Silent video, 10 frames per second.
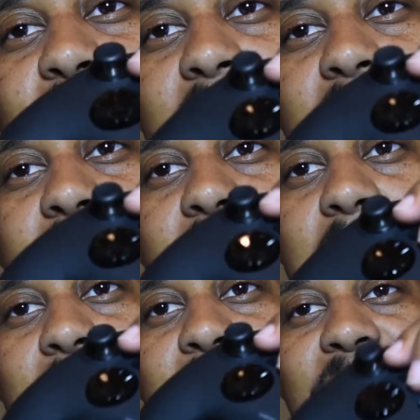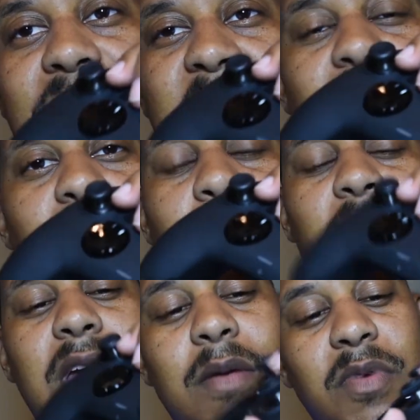I don't know
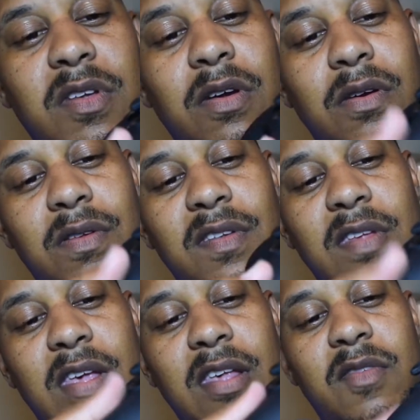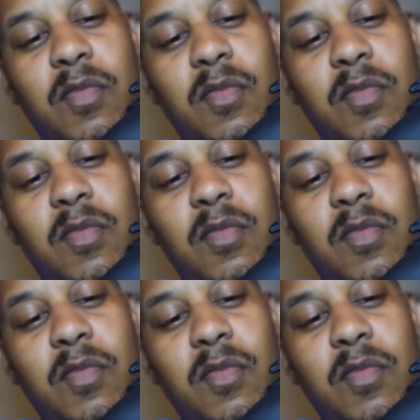what kind of material this is,